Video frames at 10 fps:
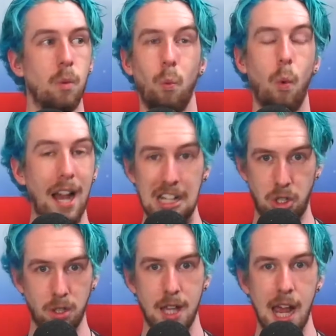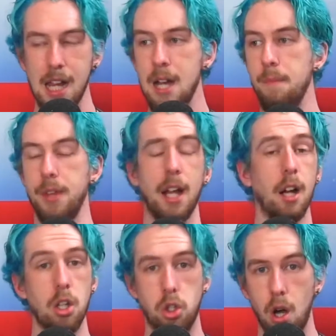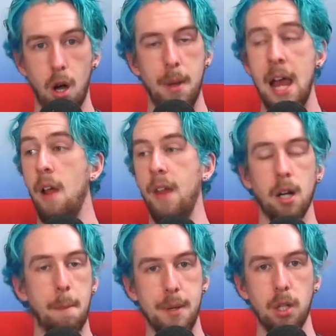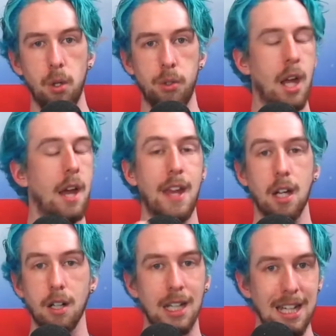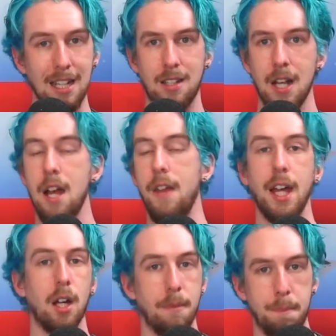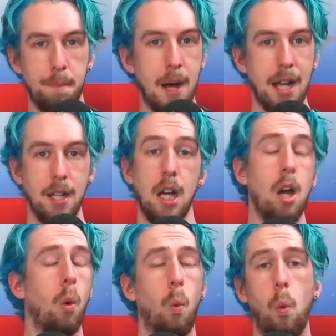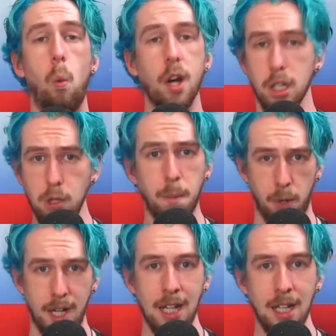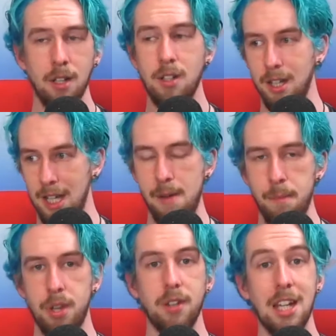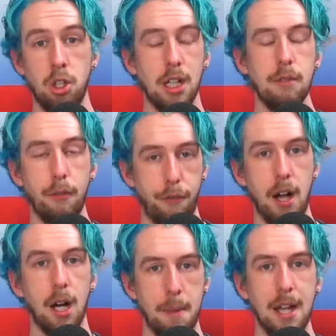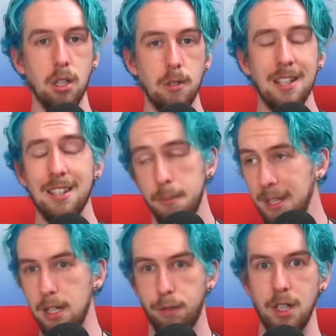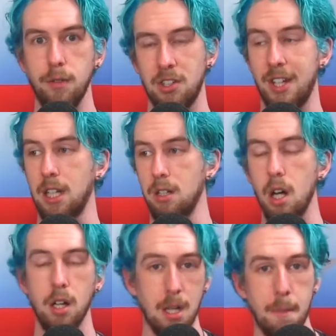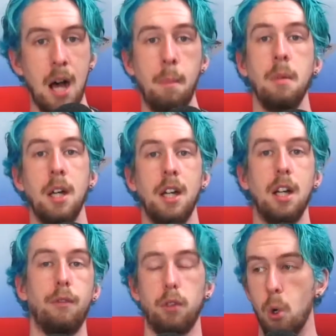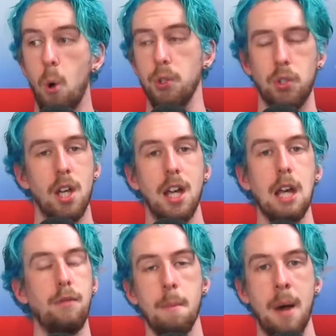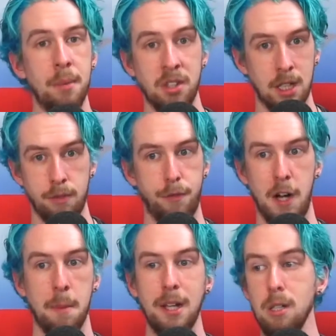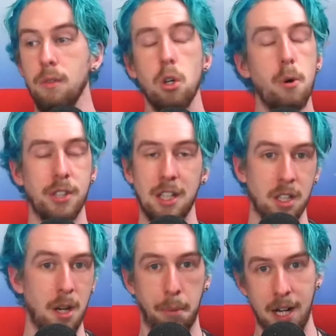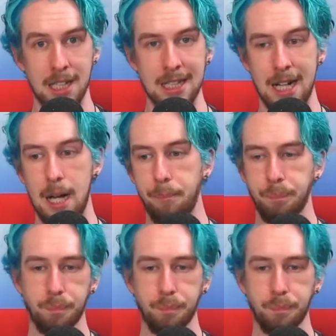why should they? They got a job. They got bills. They got kids. They got a partner. What are you bringing to them that they should give a fuck about you? It's a little bit different if it's like, your mum. Of course, if your mum doesn't give a fuck about you, of course that's going to break your heart.